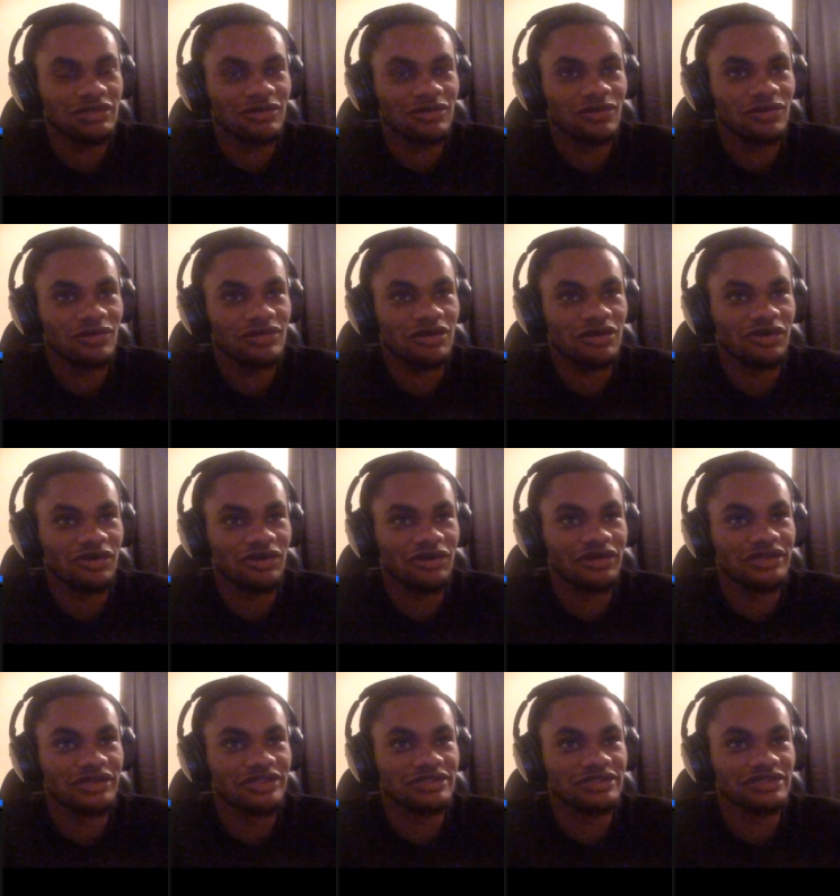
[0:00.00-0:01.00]
or
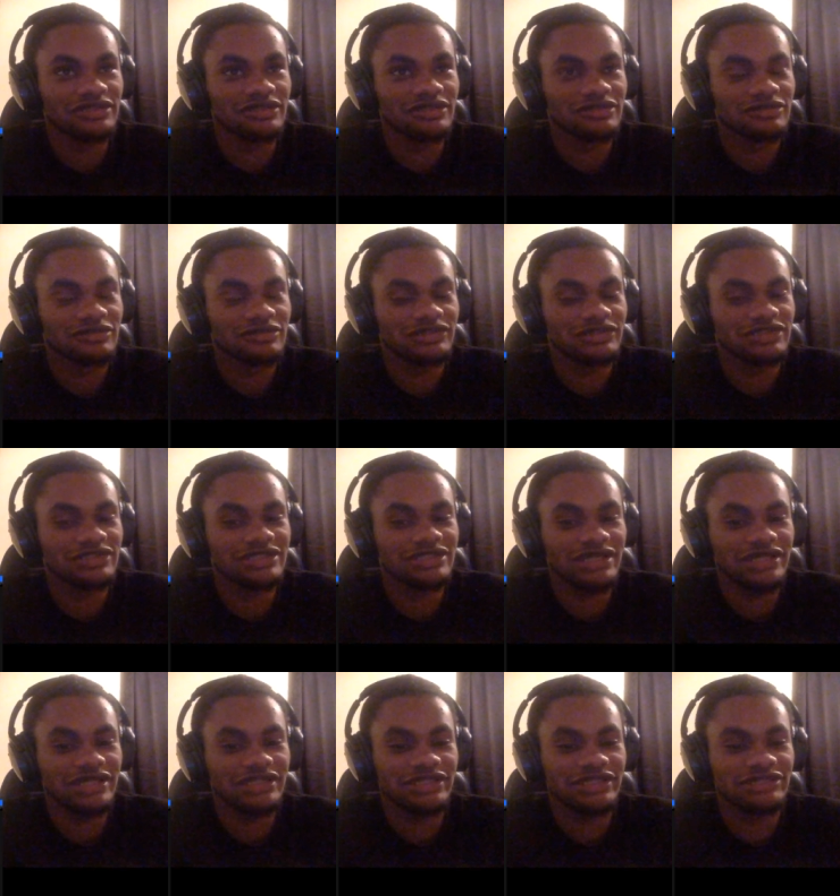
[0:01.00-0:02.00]
Arya, with the
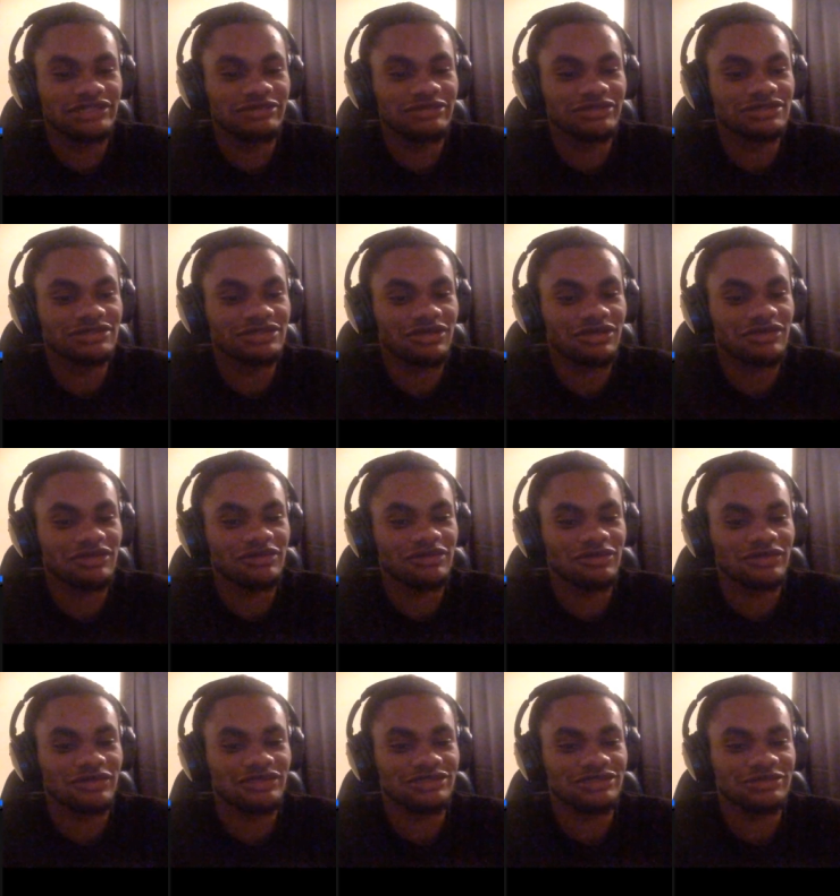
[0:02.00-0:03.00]
Night King as being a dark
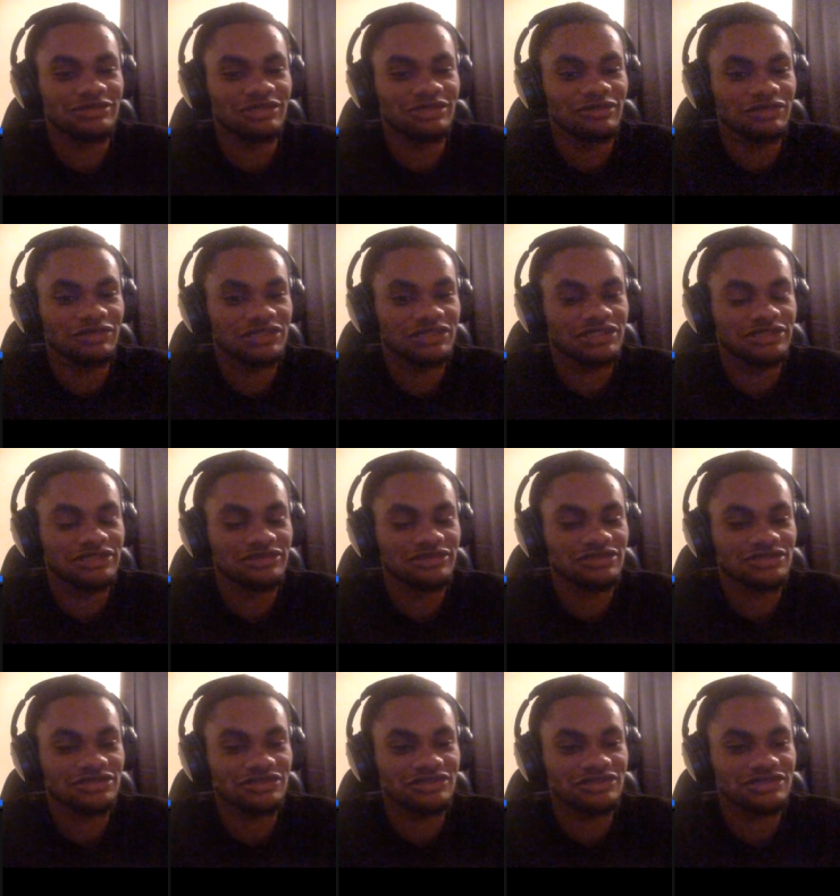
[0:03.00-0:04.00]
horse, as being the one to kill
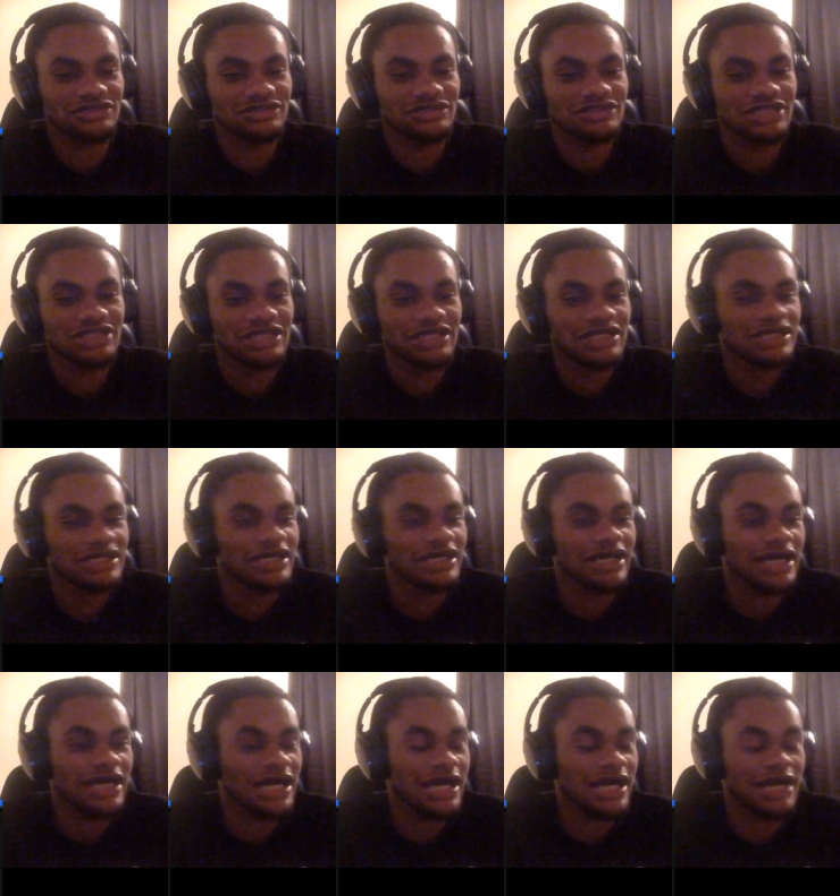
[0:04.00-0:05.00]
Cersei.
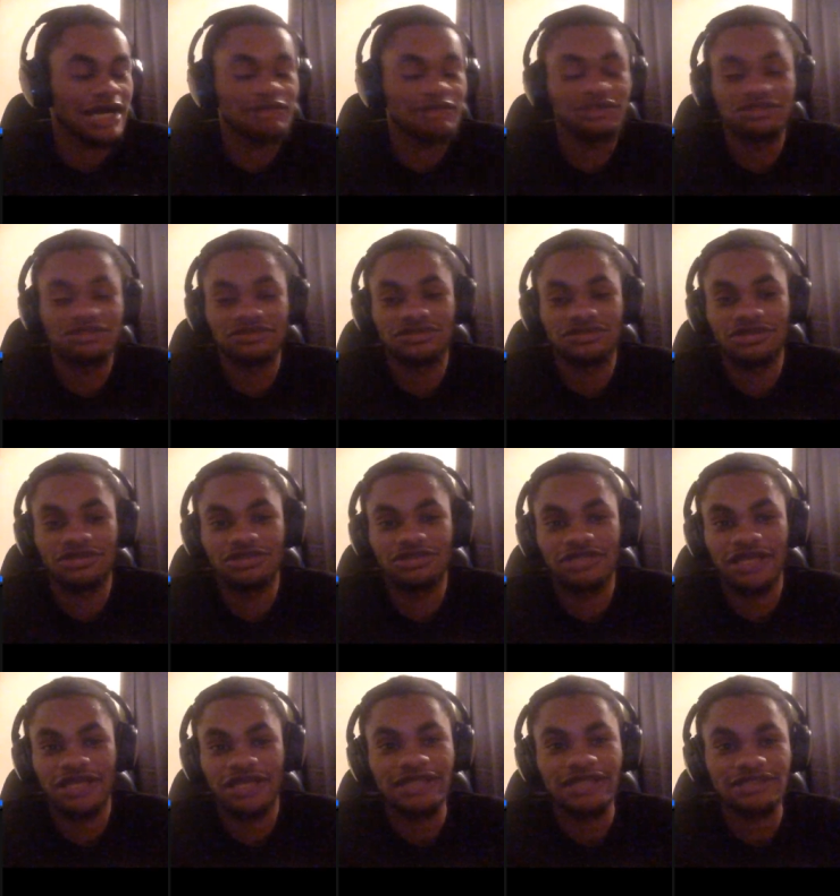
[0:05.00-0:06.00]
I'm not sure if
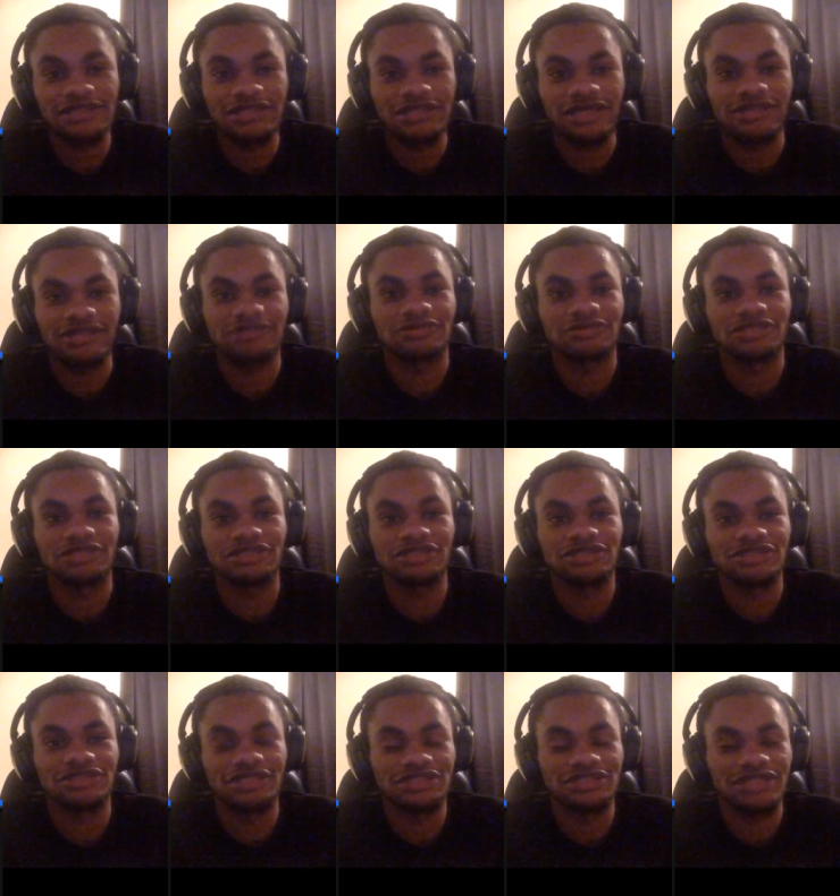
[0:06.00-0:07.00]
Cersei has to die. I know the prediction
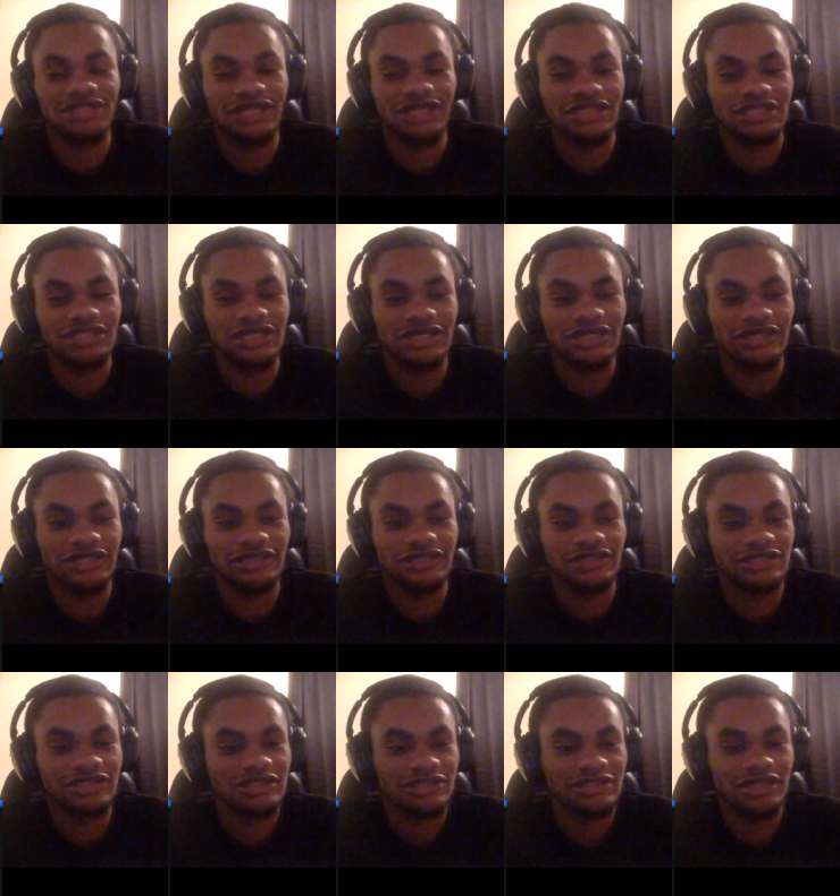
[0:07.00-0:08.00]
said she had to die.
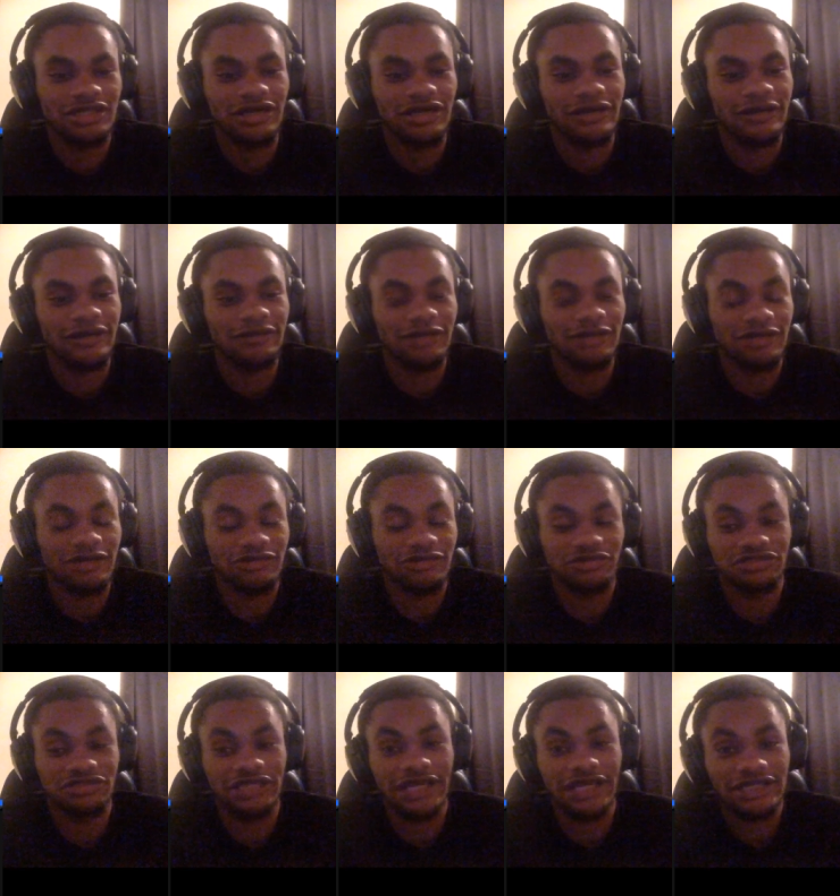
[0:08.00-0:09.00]
Um, I don't know
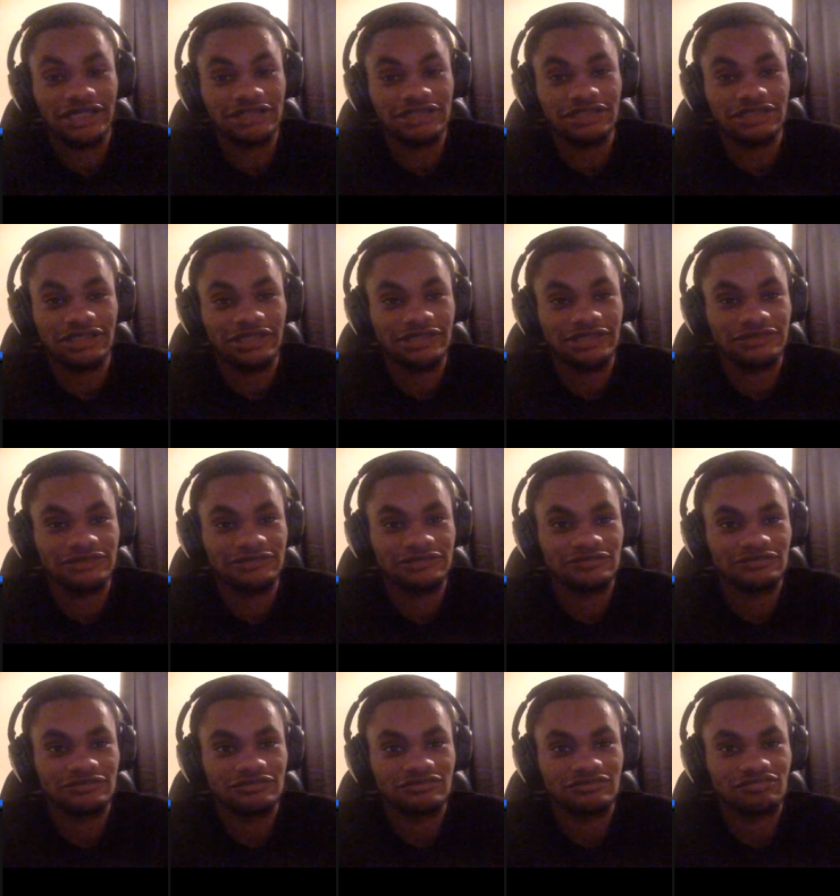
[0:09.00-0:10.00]
if she has to die,
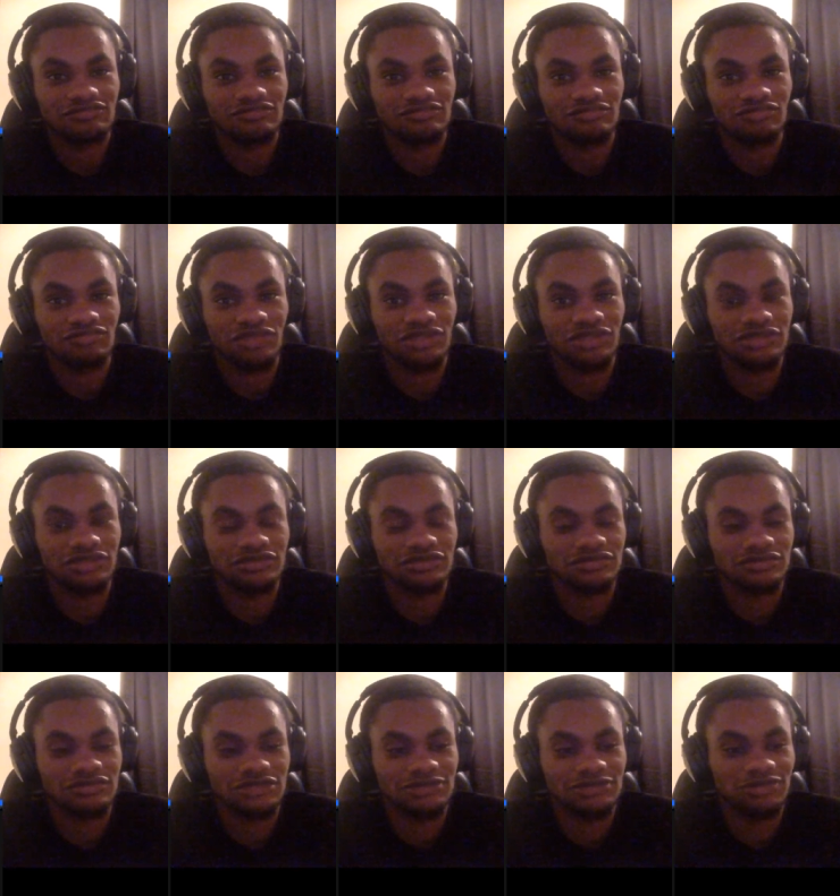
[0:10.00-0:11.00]
but
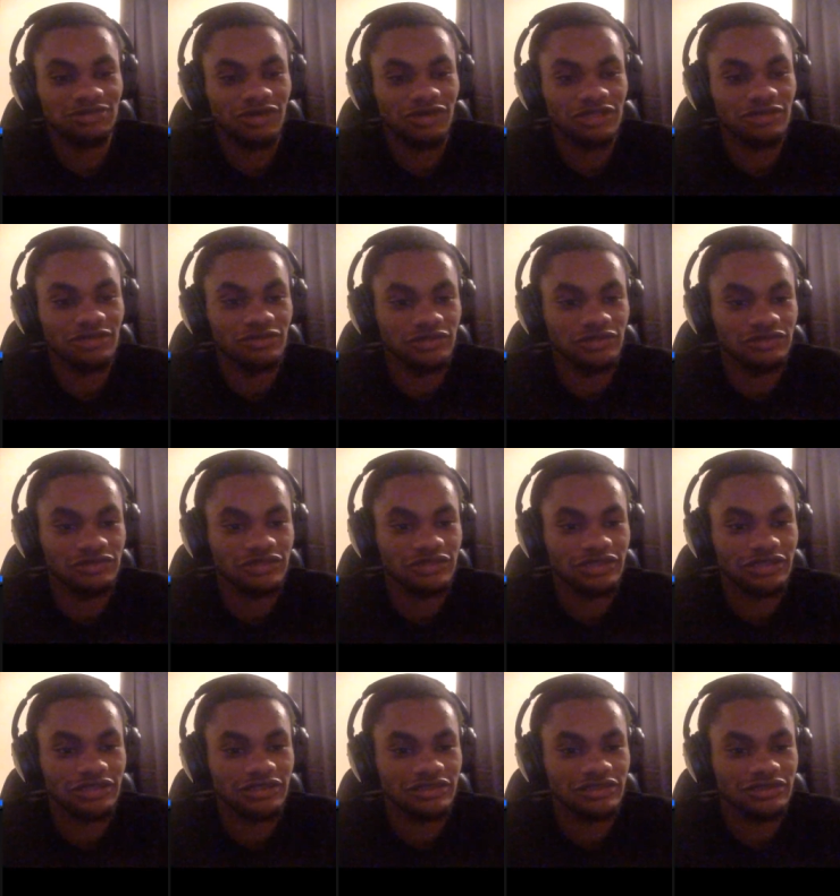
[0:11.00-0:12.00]
she probably will
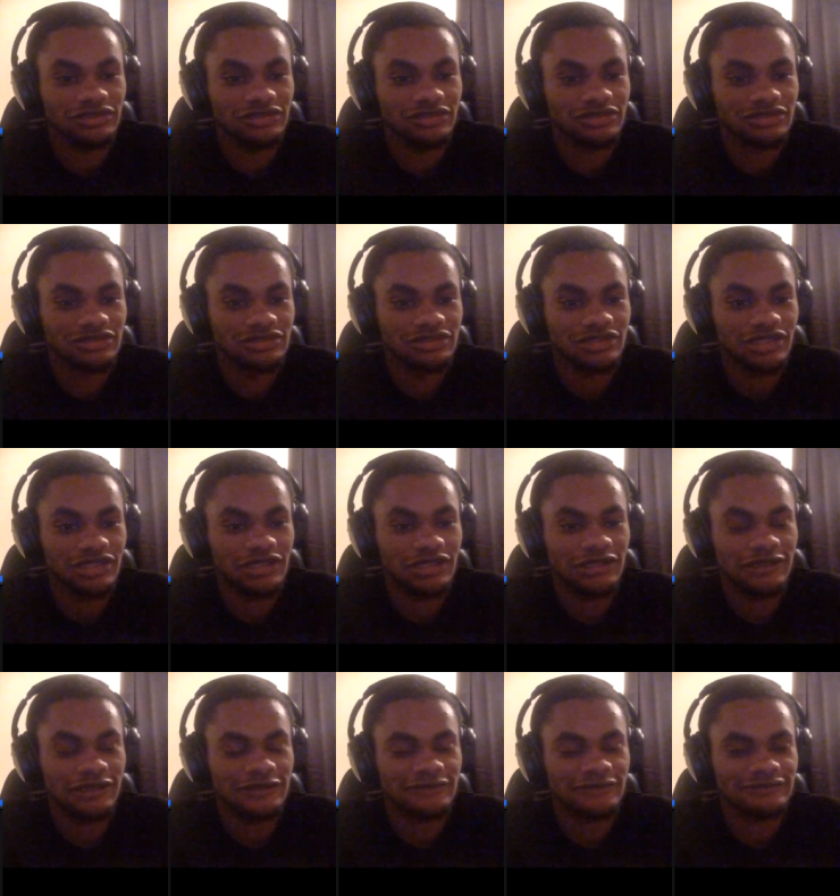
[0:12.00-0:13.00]
die.
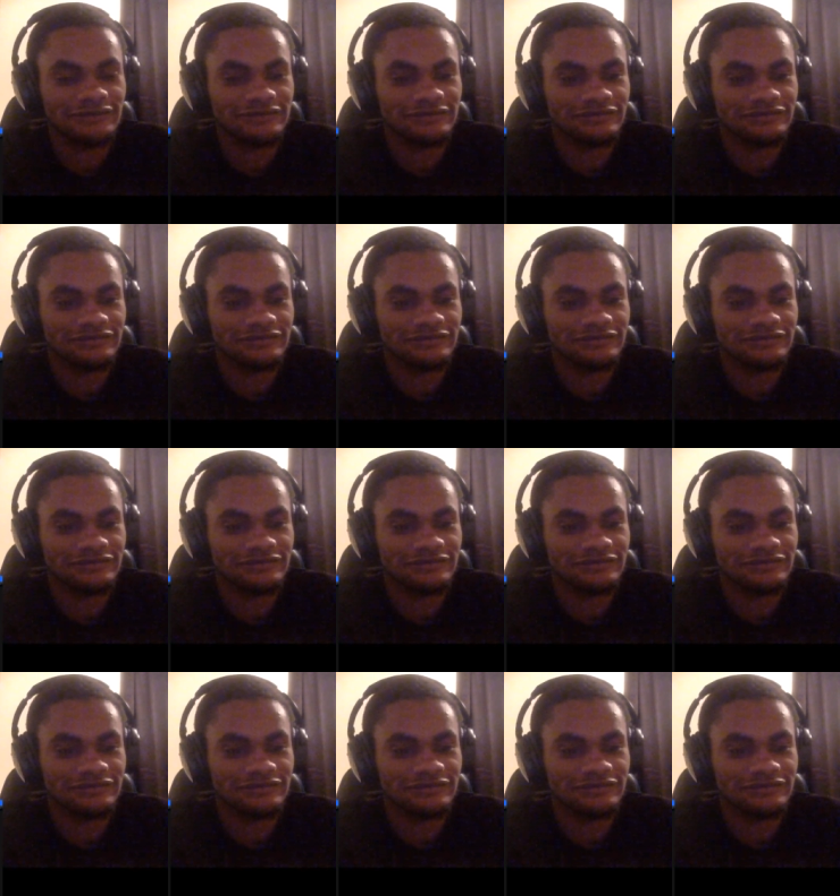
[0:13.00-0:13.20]
Um,